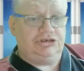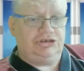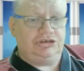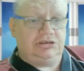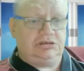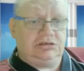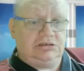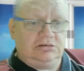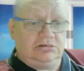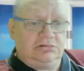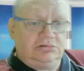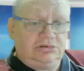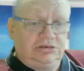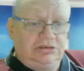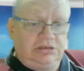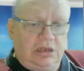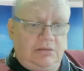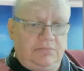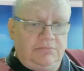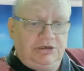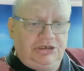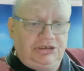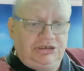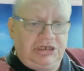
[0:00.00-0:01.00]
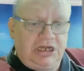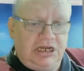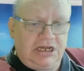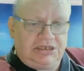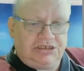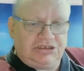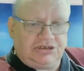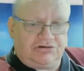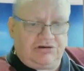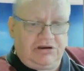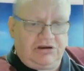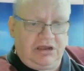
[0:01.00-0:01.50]
going to let me share
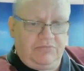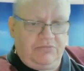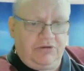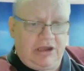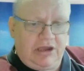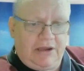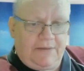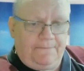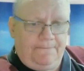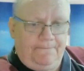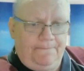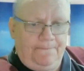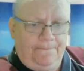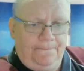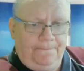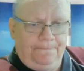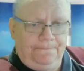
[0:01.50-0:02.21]
screen with you.